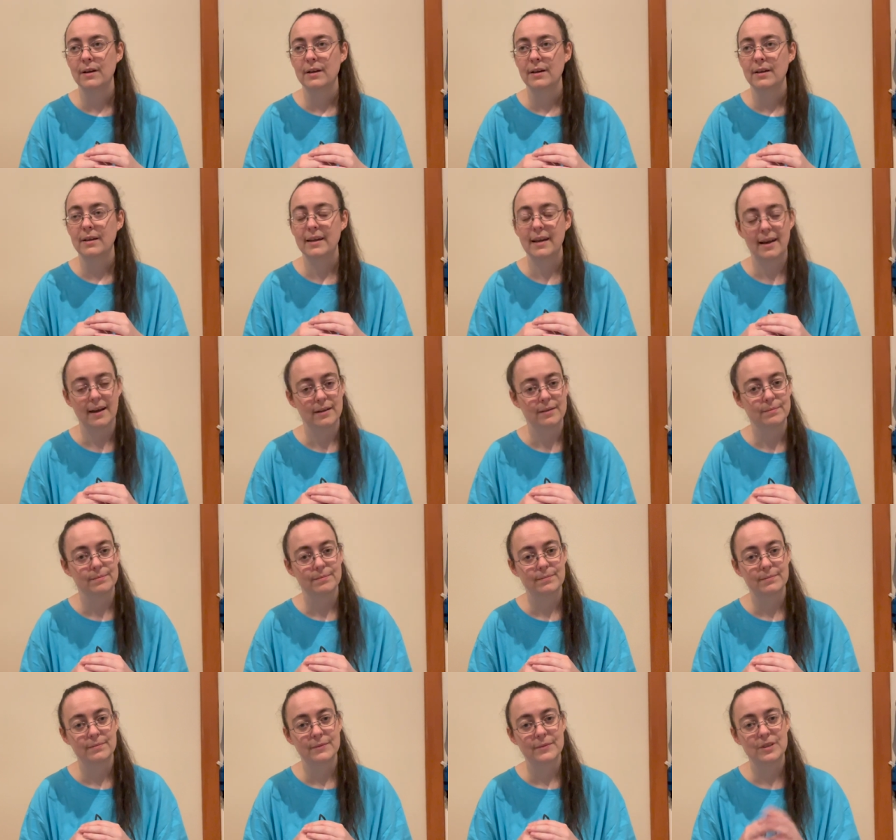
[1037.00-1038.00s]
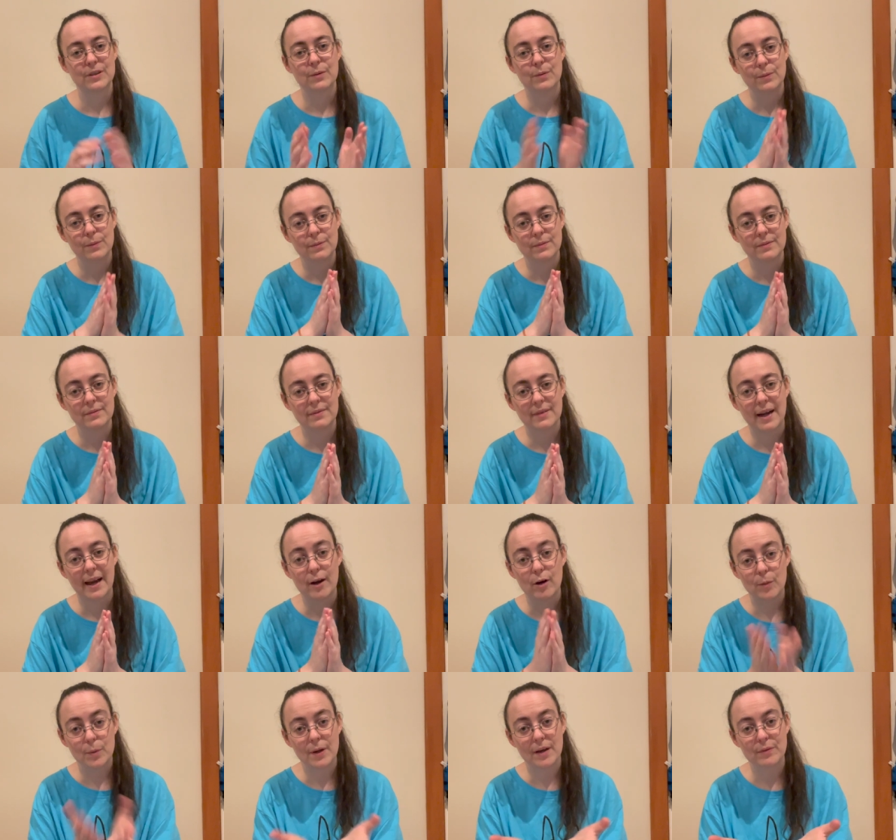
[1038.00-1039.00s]
yeah, so I
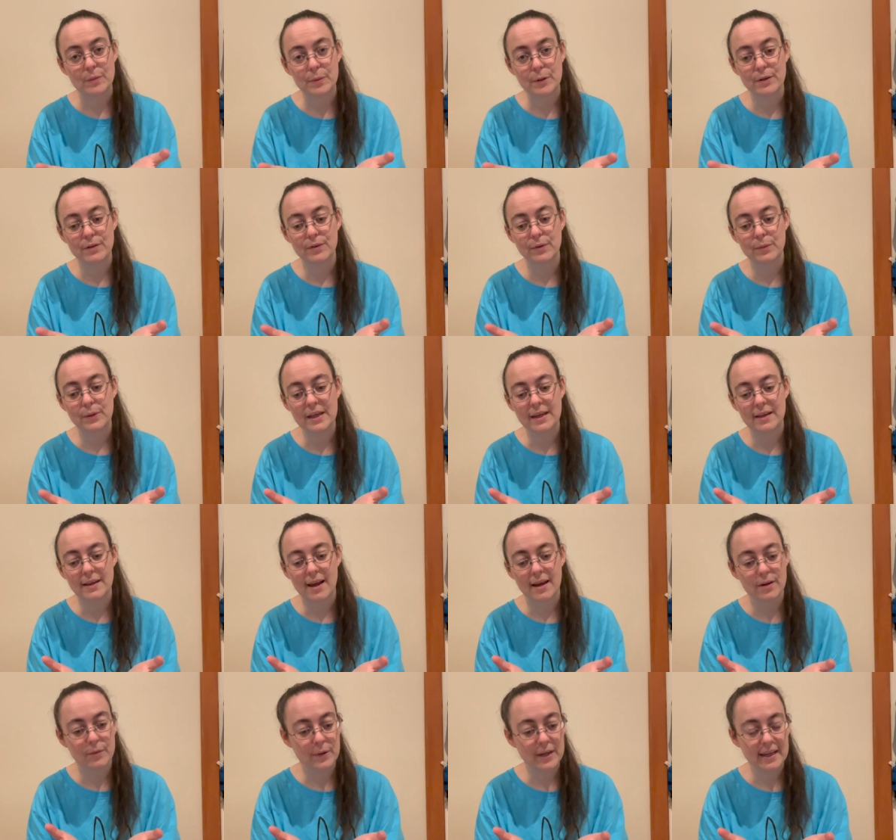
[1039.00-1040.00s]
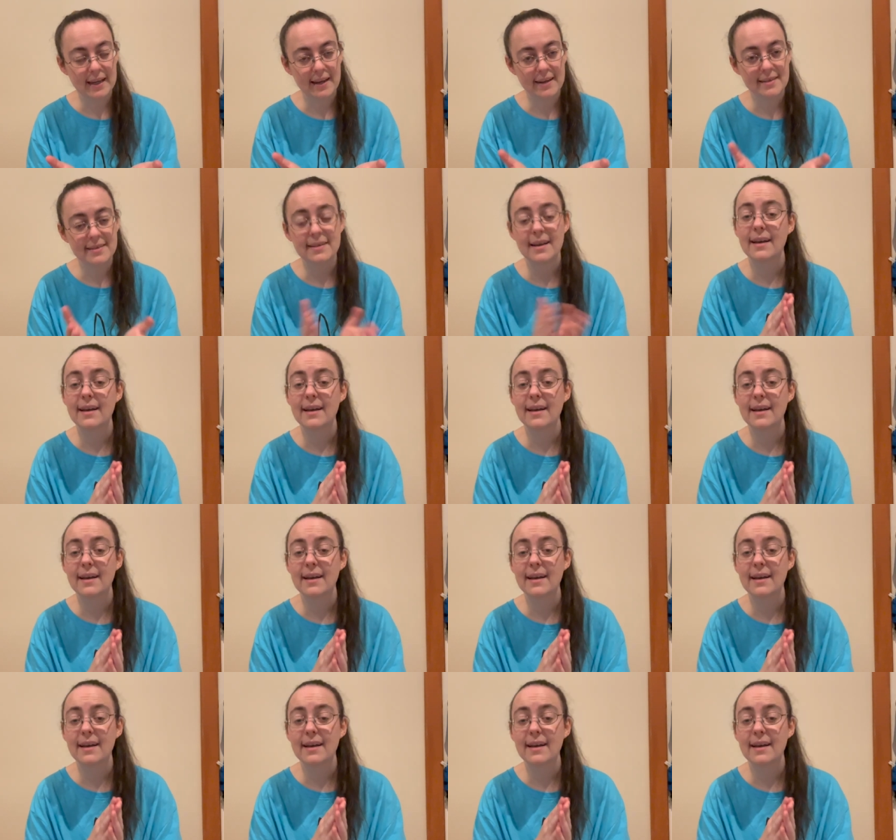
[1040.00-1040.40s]
hope you have a beautiful week and weekend.